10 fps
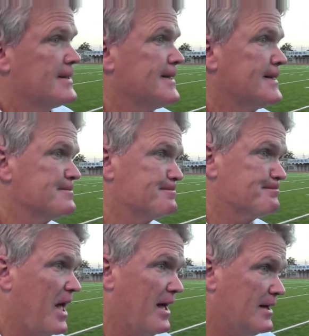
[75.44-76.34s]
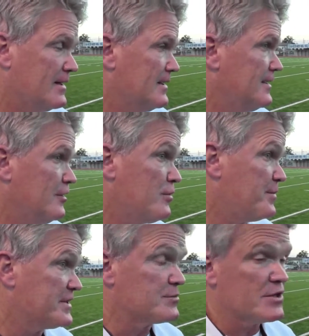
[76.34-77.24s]
We
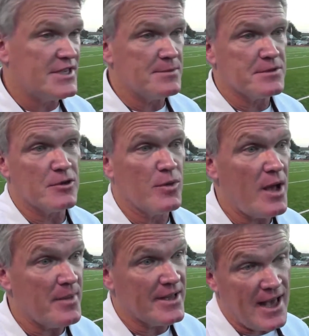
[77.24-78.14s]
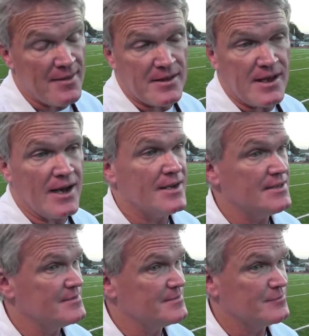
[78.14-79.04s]
beat some good teams along the way. I mean, Catholic
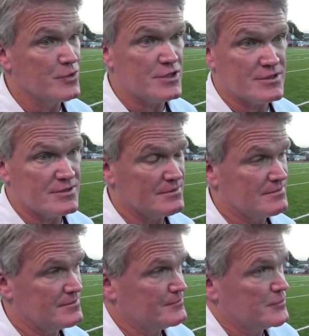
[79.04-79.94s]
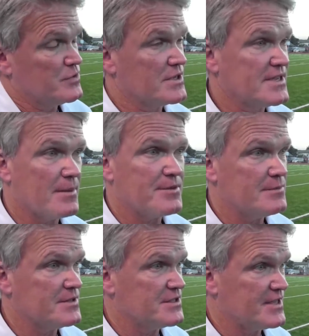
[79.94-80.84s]
High, which is one of the top
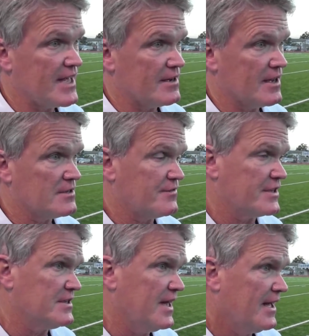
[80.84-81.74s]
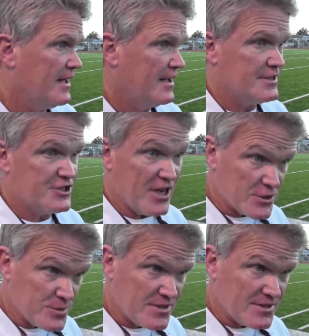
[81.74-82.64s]
teams in the state in our division, and
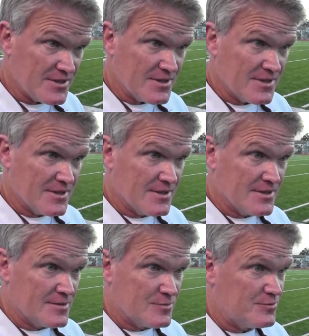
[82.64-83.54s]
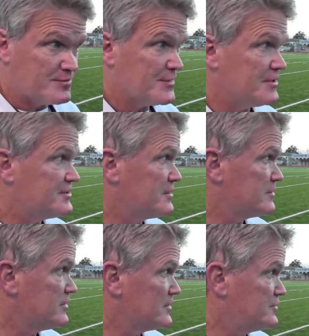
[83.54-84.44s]
Jesuit. You know,
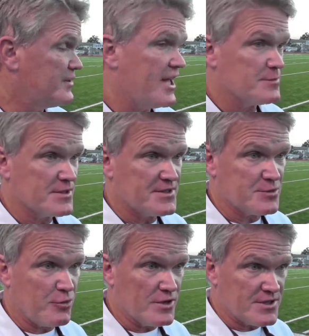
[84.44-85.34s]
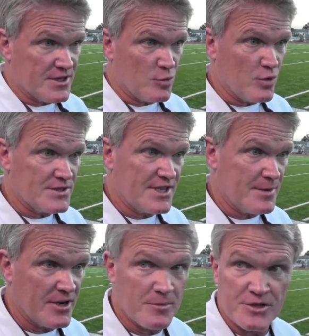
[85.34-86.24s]
Jesuit's lost 2 games by 6 points to number 1
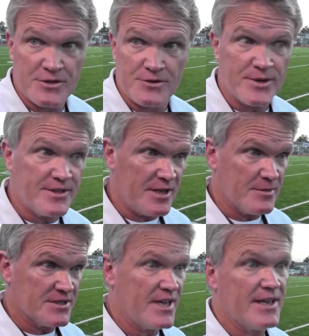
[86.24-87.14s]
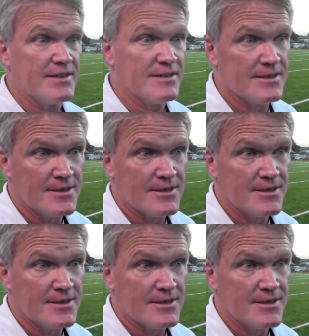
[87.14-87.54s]
team and number 3 team in the state.